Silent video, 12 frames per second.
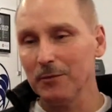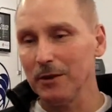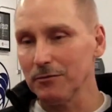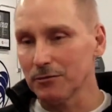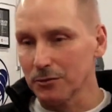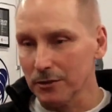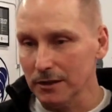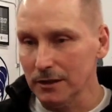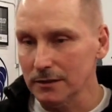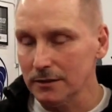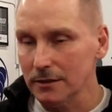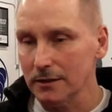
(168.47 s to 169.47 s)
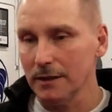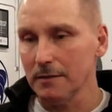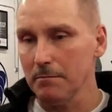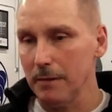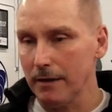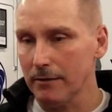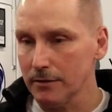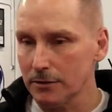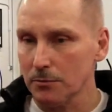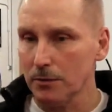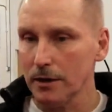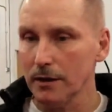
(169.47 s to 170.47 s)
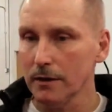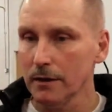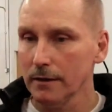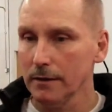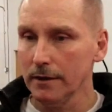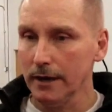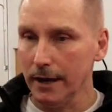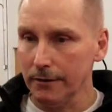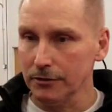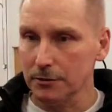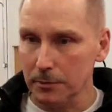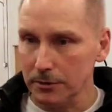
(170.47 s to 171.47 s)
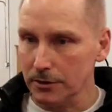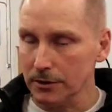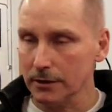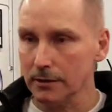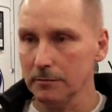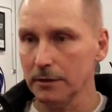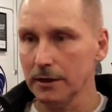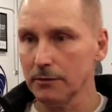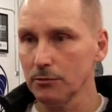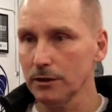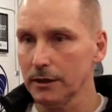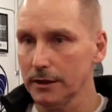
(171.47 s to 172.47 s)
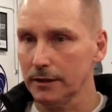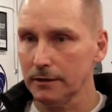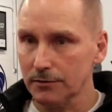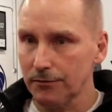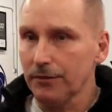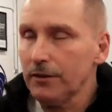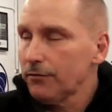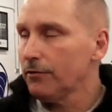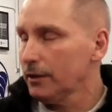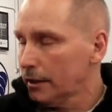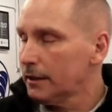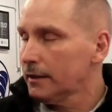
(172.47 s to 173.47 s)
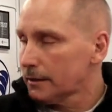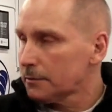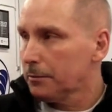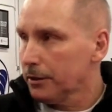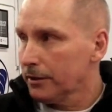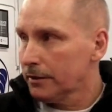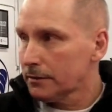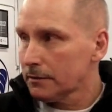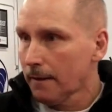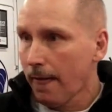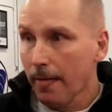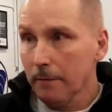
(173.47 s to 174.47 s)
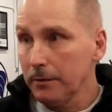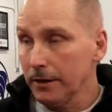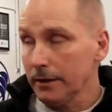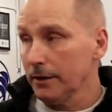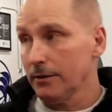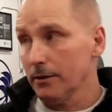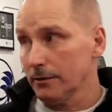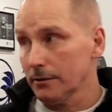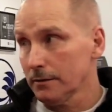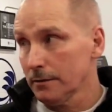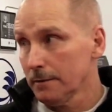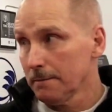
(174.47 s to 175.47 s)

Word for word: We have drills and methods where the average person can come in and really get a feel for it, get an experience, but not get hurt.